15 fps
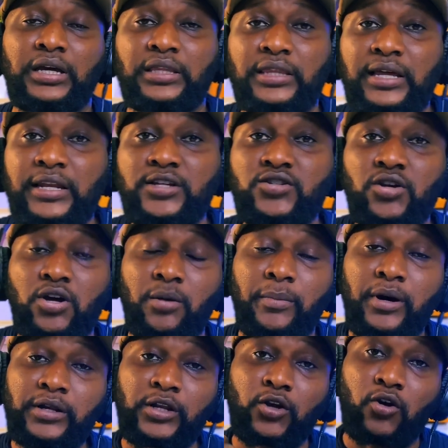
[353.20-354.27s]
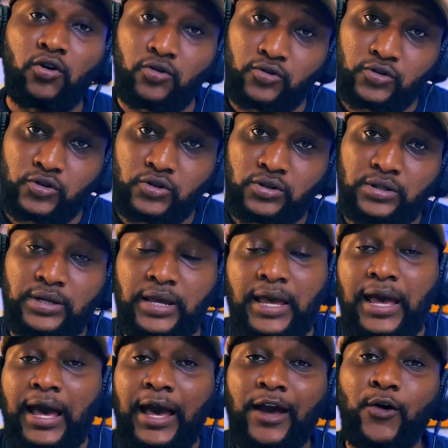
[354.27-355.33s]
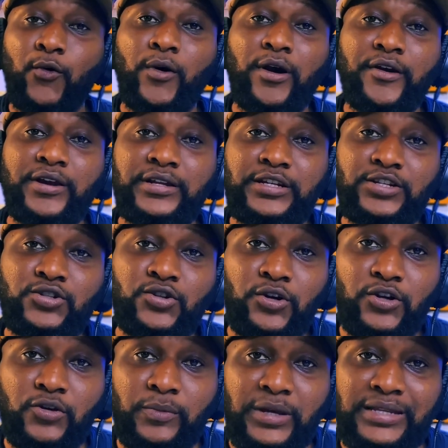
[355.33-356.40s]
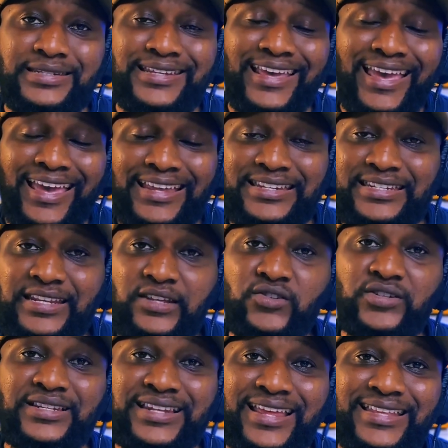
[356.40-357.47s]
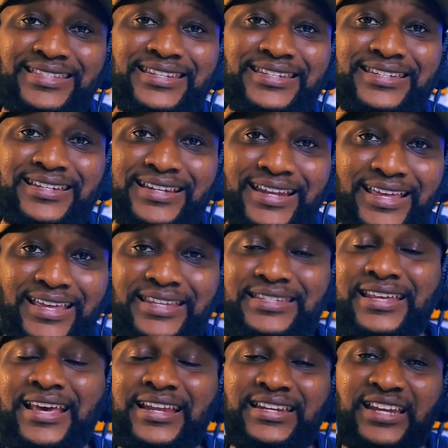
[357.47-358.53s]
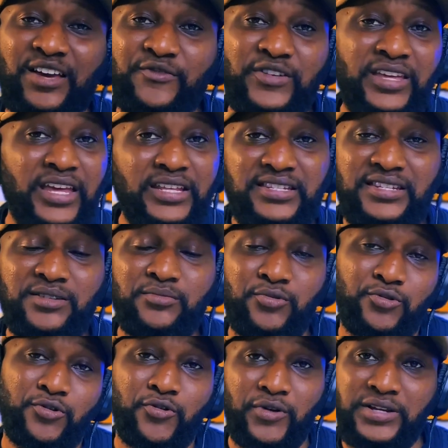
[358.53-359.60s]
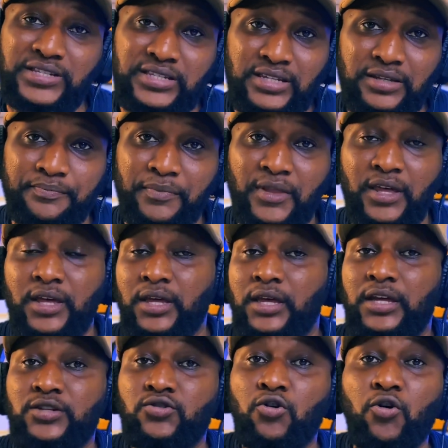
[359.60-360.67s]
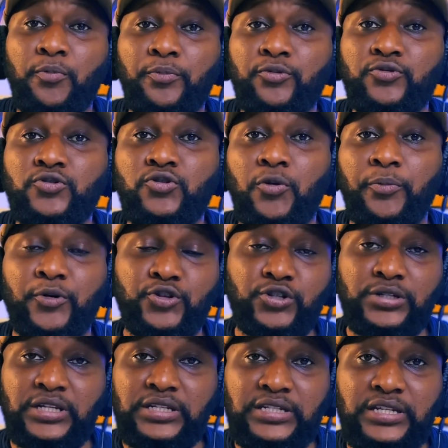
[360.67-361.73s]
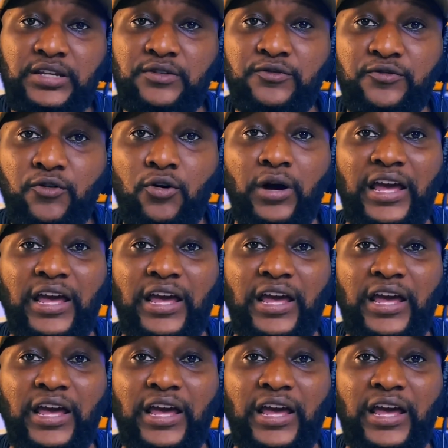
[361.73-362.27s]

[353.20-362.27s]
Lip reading: Now let's talk about the cons. Acquiring this document entails lengthy delays navigating bureaucracy. It opens opportunity for